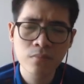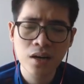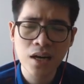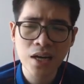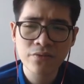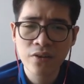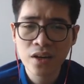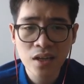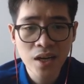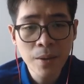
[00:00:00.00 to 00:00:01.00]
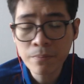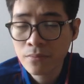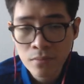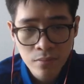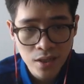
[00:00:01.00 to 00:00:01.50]
I forgot the name,
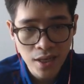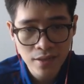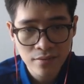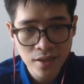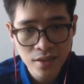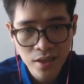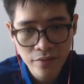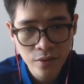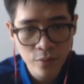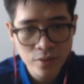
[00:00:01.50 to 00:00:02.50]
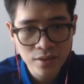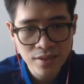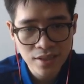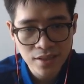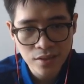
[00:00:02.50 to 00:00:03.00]
but I think if you want to say
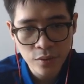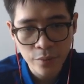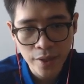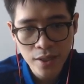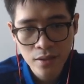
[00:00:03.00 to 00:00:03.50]
this one, right?